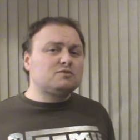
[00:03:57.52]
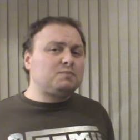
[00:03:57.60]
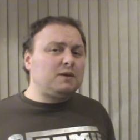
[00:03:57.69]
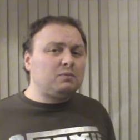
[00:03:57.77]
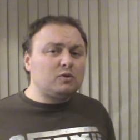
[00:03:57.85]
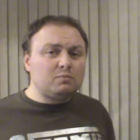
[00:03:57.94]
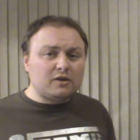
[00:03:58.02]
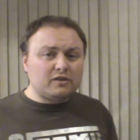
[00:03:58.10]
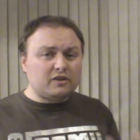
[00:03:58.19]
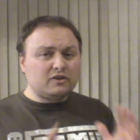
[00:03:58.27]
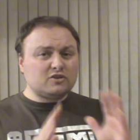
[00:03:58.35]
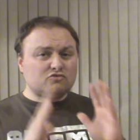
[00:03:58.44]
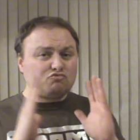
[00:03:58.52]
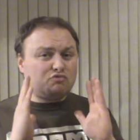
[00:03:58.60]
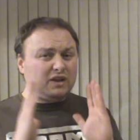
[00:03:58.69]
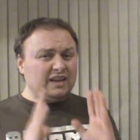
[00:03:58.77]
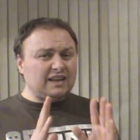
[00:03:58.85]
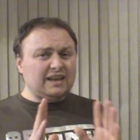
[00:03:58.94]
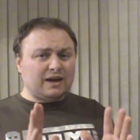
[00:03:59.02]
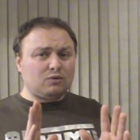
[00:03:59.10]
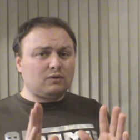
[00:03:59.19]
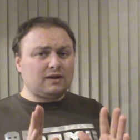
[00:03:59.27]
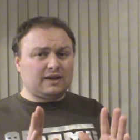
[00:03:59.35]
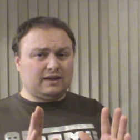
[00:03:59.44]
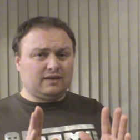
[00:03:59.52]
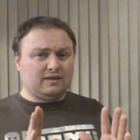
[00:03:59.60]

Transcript: those people who blow the nose really loudly.